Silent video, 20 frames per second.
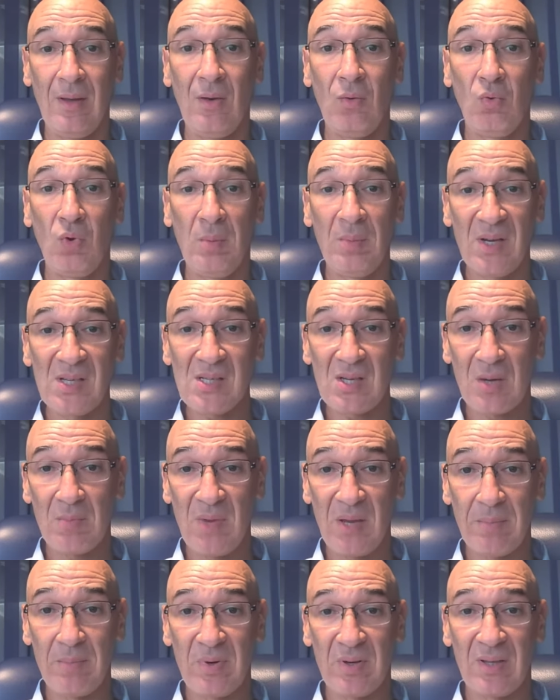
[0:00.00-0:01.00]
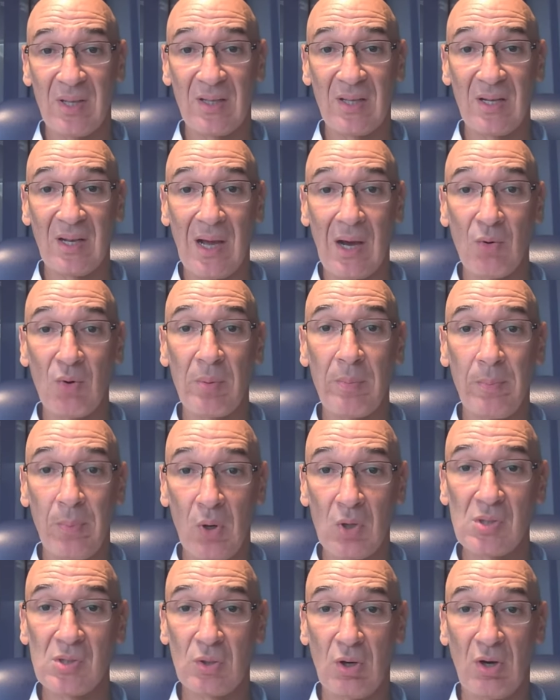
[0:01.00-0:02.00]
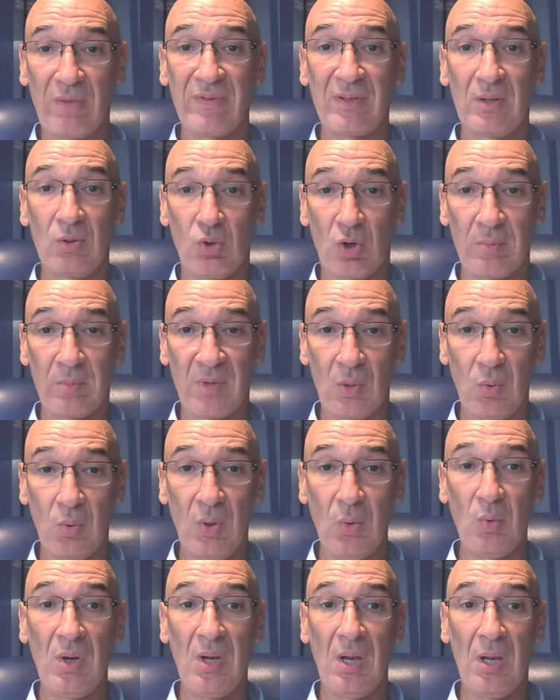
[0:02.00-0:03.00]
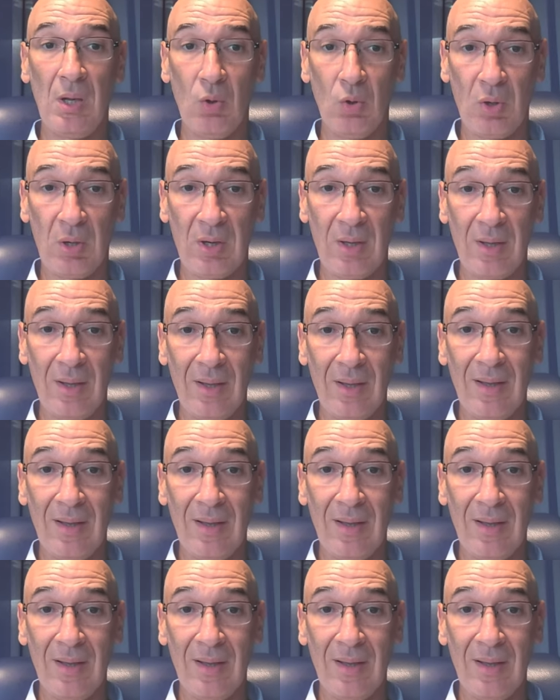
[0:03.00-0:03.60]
We must remember that in our post-COVID normal, we will look